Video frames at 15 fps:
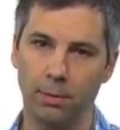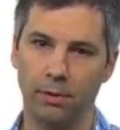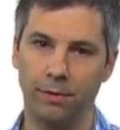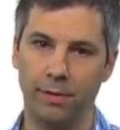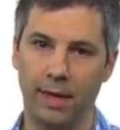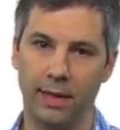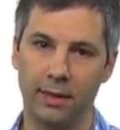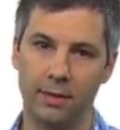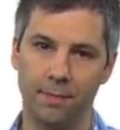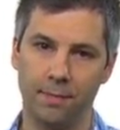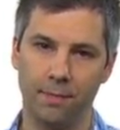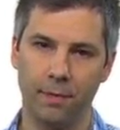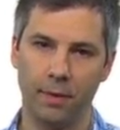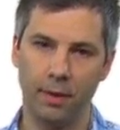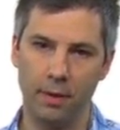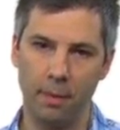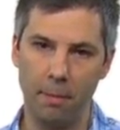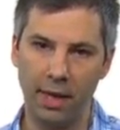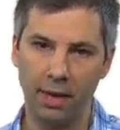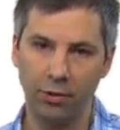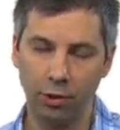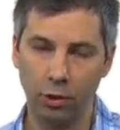fact. The
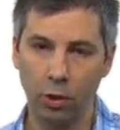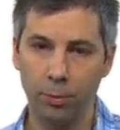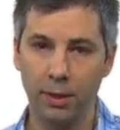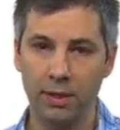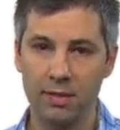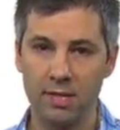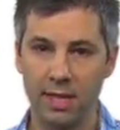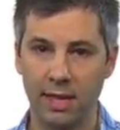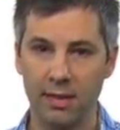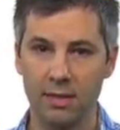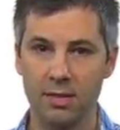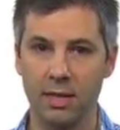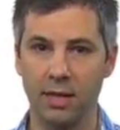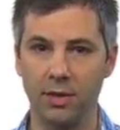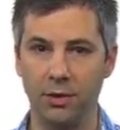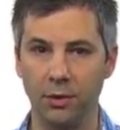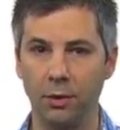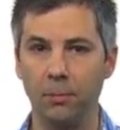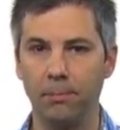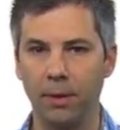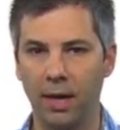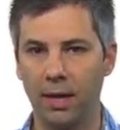microbial cells in your
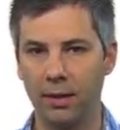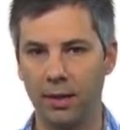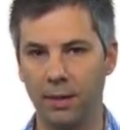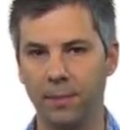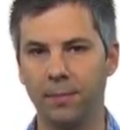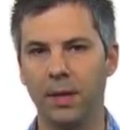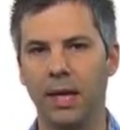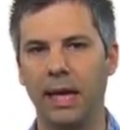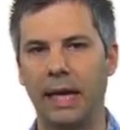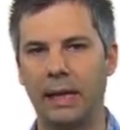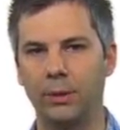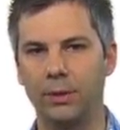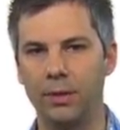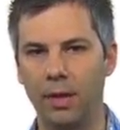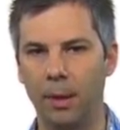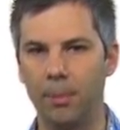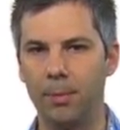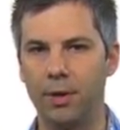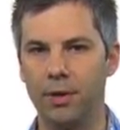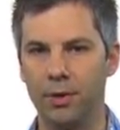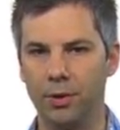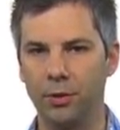body
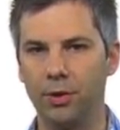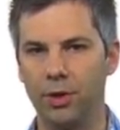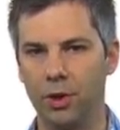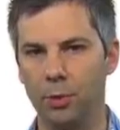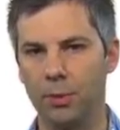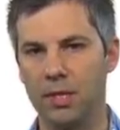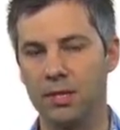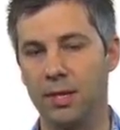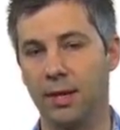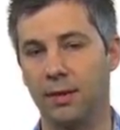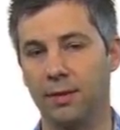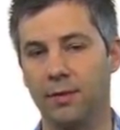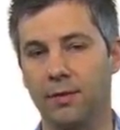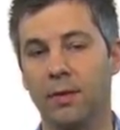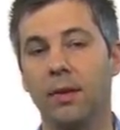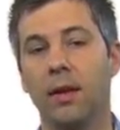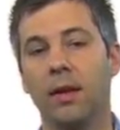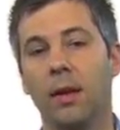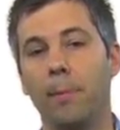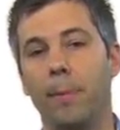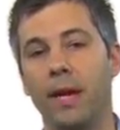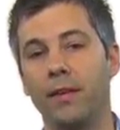outnumber your human cells
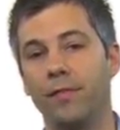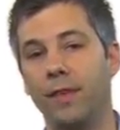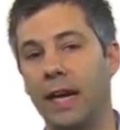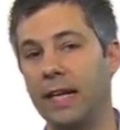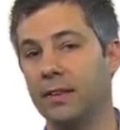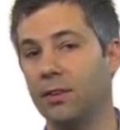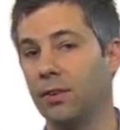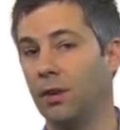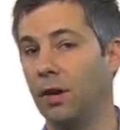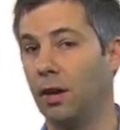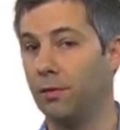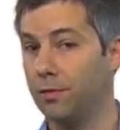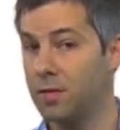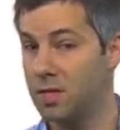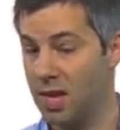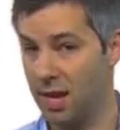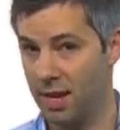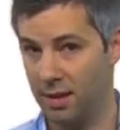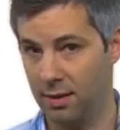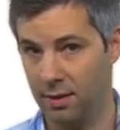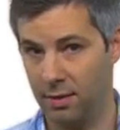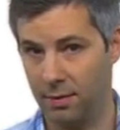by a factor of
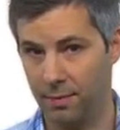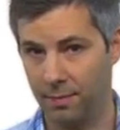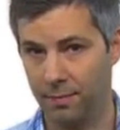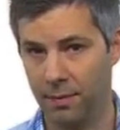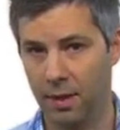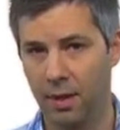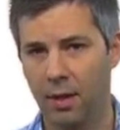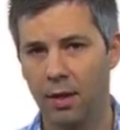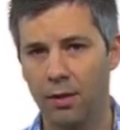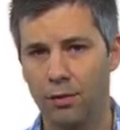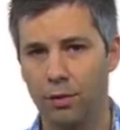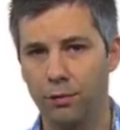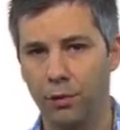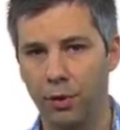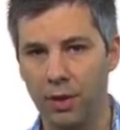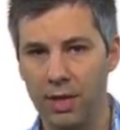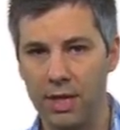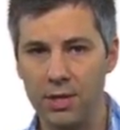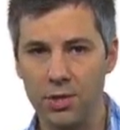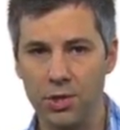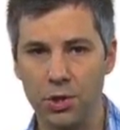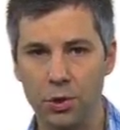10. So for
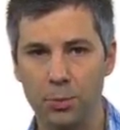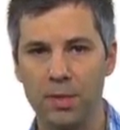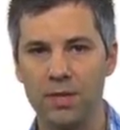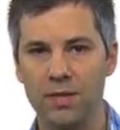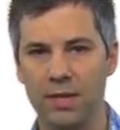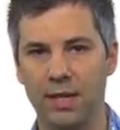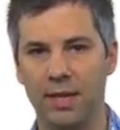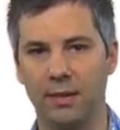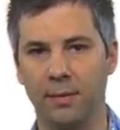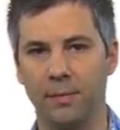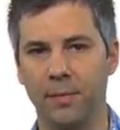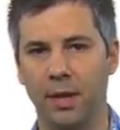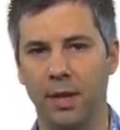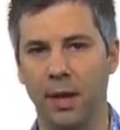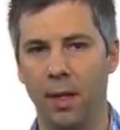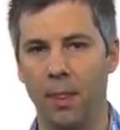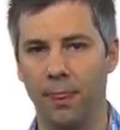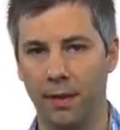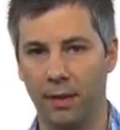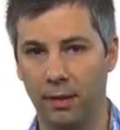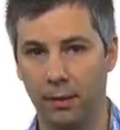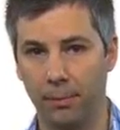each human cell,
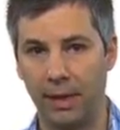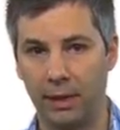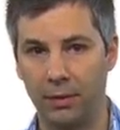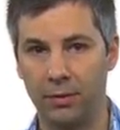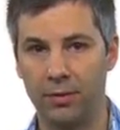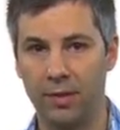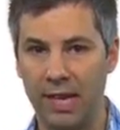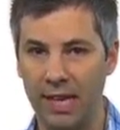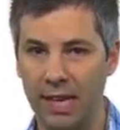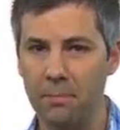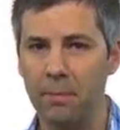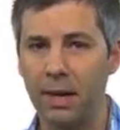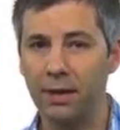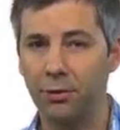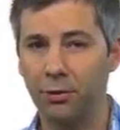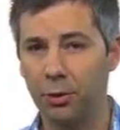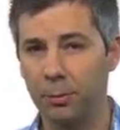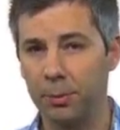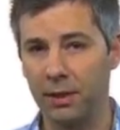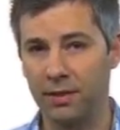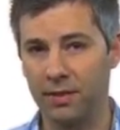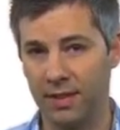there are about 10
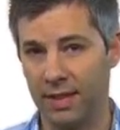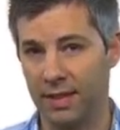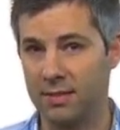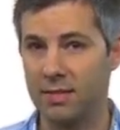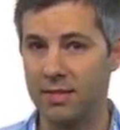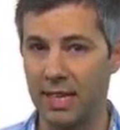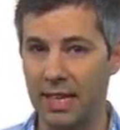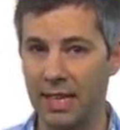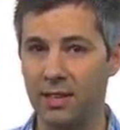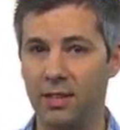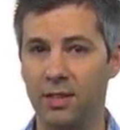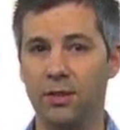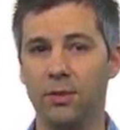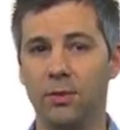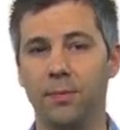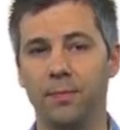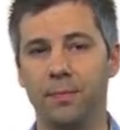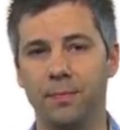microbial cells in you.